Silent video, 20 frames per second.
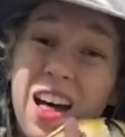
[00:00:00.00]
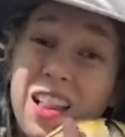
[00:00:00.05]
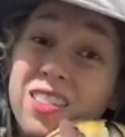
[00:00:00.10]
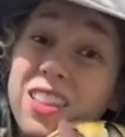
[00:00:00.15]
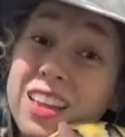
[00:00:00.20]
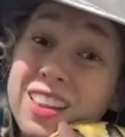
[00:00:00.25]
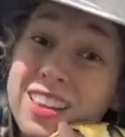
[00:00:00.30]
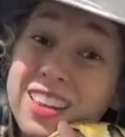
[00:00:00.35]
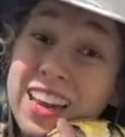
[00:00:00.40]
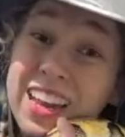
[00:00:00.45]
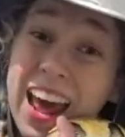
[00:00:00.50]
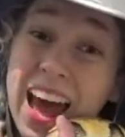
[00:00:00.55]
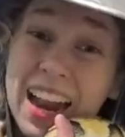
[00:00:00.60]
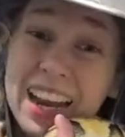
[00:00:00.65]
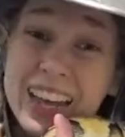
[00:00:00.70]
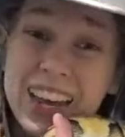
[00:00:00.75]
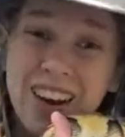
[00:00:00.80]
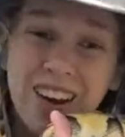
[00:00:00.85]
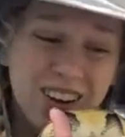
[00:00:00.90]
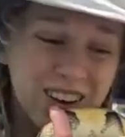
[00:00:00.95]
Let's get out
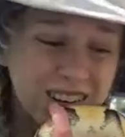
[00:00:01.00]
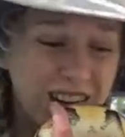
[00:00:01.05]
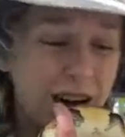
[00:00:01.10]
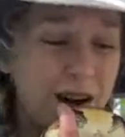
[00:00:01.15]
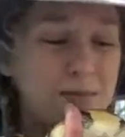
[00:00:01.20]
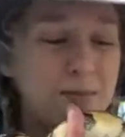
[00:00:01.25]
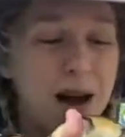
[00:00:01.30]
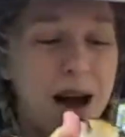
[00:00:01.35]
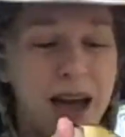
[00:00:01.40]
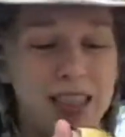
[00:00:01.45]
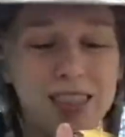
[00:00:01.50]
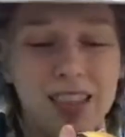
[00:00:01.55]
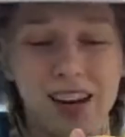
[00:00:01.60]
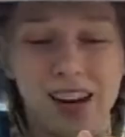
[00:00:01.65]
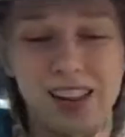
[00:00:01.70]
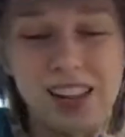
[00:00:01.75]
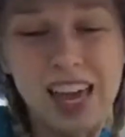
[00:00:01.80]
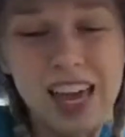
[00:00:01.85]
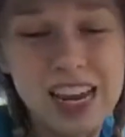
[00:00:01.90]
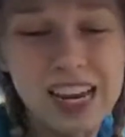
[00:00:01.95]
of here. Come on,
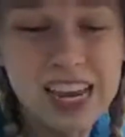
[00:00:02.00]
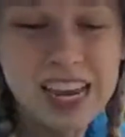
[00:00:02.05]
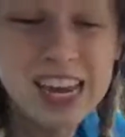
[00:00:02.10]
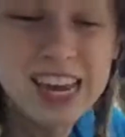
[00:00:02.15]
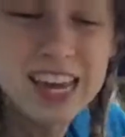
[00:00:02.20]
little lady.